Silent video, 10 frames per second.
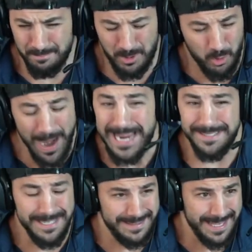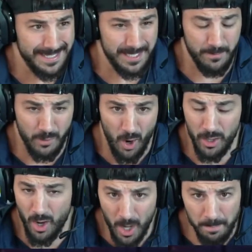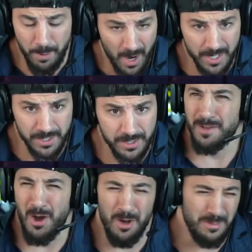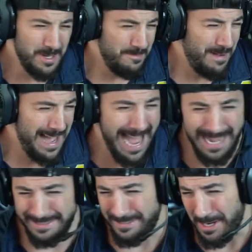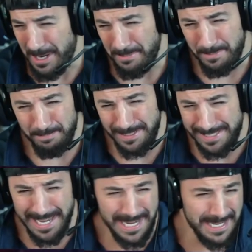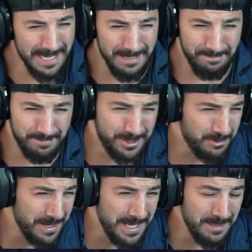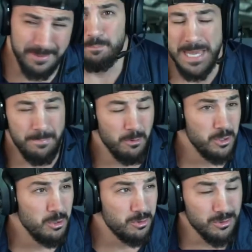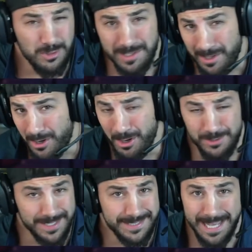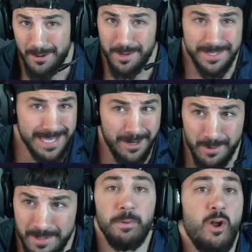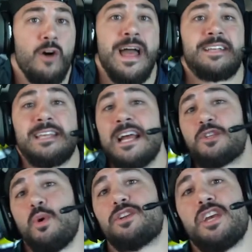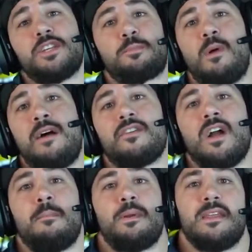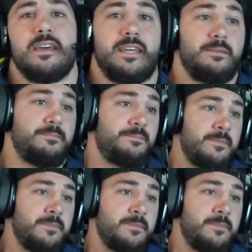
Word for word: crazy things that have gone unpunished. All the hot tub, bikini streams, people using slurs, etc., etc. But all that said, Twitch is a private company that can